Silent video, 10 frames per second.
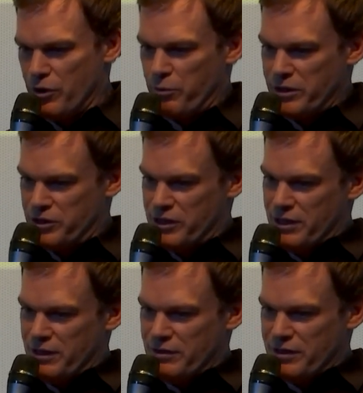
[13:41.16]
You know, we
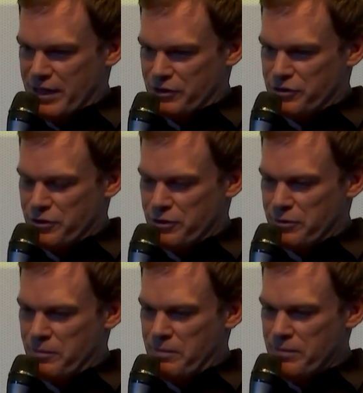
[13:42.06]
see Dexter,
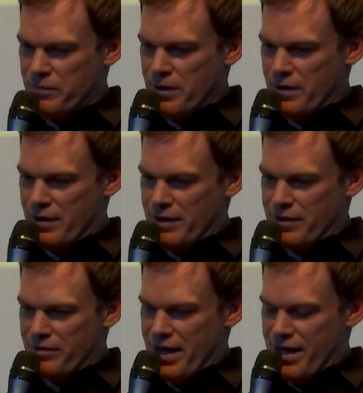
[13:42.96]
on voit donc
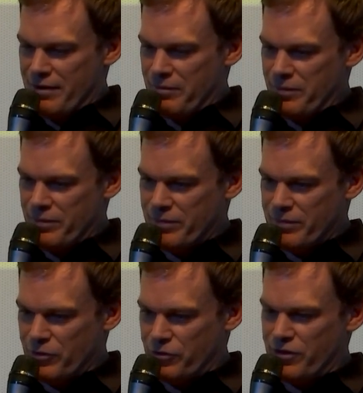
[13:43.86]
in that
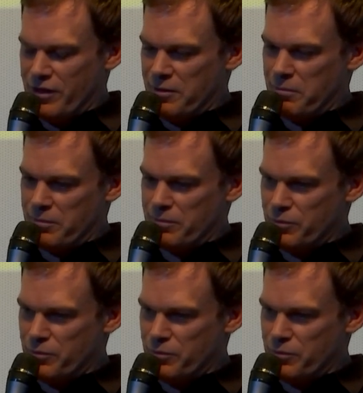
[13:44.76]
you see him